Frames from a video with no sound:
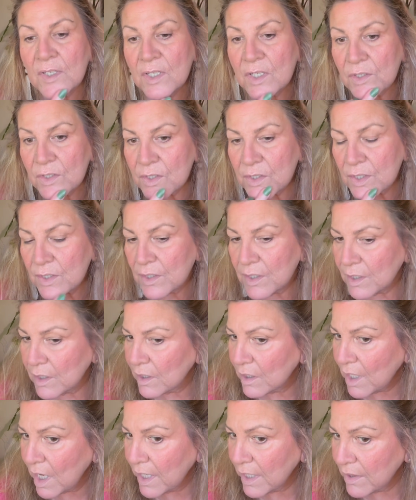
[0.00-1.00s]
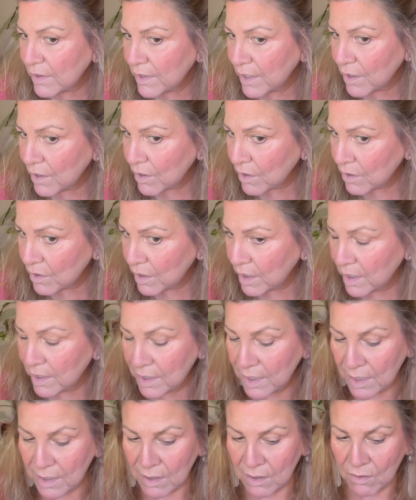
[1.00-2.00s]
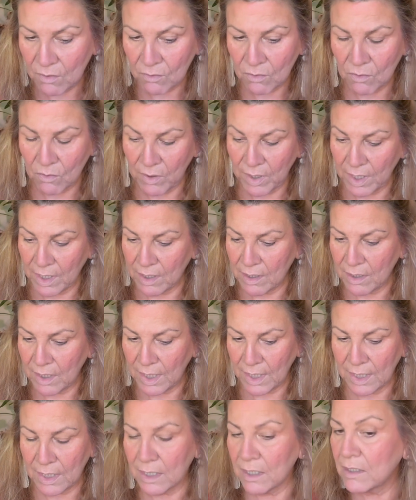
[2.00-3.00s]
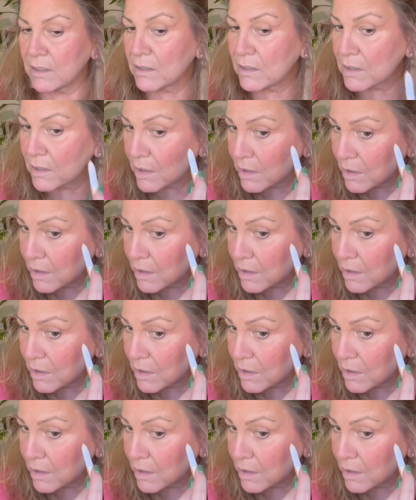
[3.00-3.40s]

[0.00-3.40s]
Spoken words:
Just a little light there, and then I'll go ahead and